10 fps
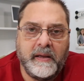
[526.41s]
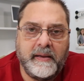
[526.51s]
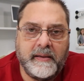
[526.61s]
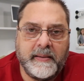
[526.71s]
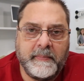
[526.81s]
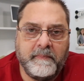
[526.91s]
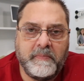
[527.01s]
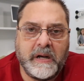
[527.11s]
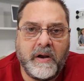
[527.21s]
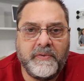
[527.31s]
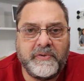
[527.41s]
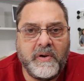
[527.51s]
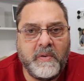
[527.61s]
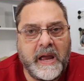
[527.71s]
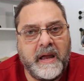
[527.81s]
But I
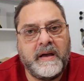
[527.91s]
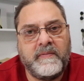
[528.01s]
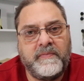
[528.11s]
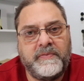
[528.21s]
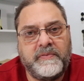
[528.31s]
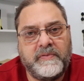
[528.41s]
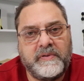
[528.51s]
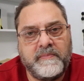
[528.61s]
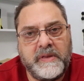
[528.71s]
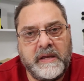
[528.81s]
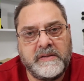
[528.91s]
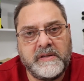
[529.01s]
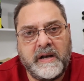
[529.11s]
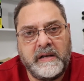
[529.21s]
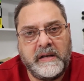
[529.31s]
also have some things
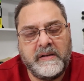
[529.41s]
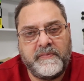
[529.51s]
that I need